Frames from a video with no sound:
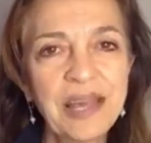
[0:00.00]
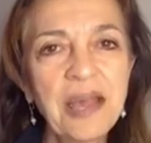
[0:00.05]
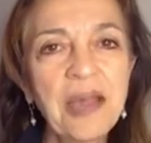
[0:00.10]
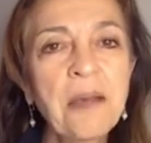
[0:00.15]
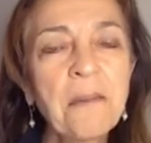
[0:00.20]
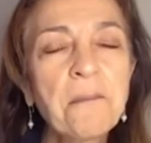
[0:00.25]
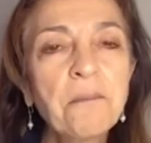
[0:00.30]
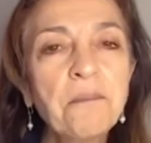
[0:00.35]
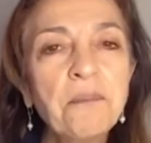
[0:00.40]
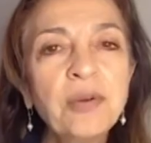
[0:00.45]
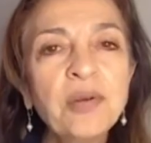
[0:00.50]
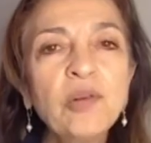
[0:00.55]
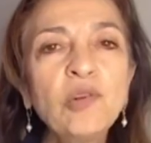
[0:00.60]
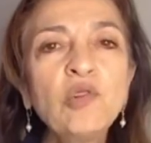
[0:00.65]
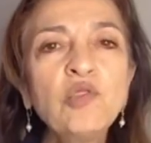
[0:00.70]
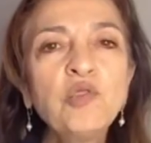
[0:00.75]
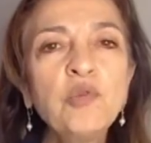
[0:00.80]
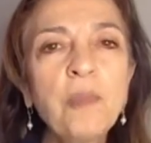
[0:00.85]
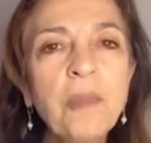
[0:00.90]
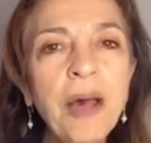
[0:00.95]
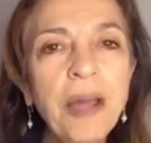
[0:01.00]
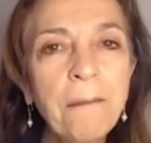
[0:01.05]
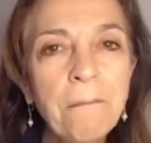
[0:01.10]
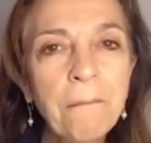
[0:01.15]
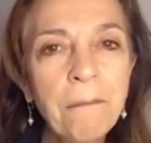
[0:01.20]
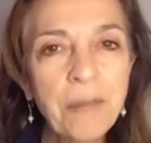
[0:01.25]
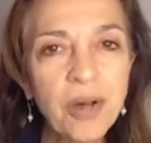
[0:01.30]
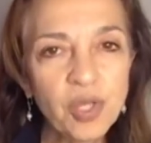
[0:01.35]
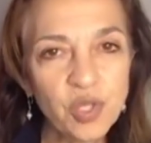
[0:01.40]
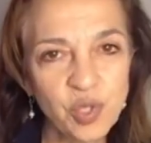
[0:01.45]
and build my
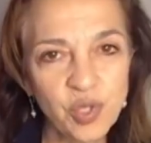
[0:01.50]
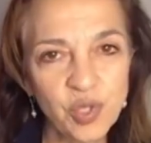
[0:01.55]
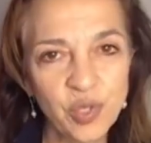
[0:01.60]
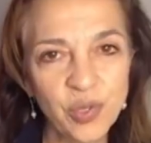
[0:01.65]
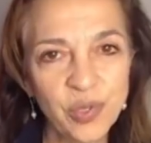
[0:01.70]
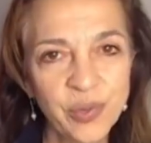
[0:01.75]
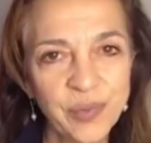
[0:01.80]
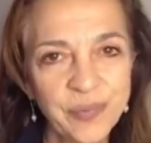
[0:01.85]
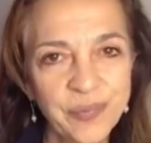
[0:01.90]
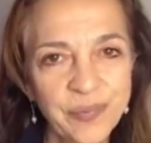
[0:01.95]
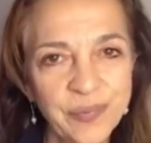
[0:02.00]
muscle,